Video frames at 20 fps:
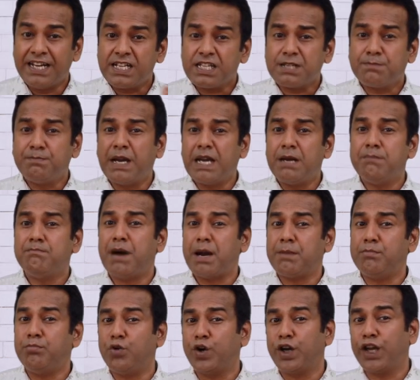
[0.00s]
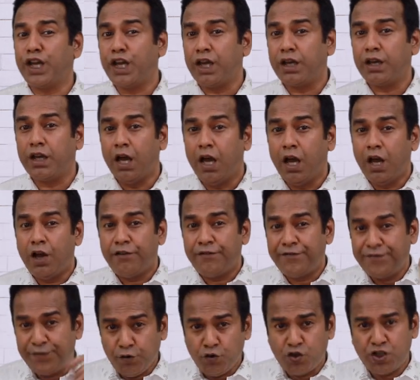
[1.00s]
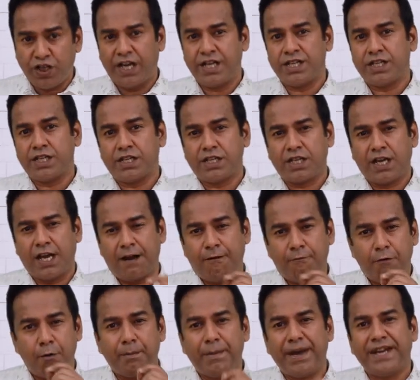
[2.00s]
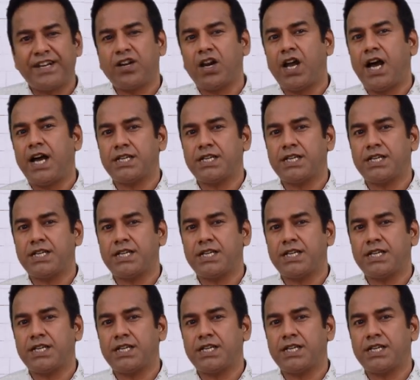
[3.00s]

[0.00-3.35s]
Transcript: Let us begin by bringing few changes in our mental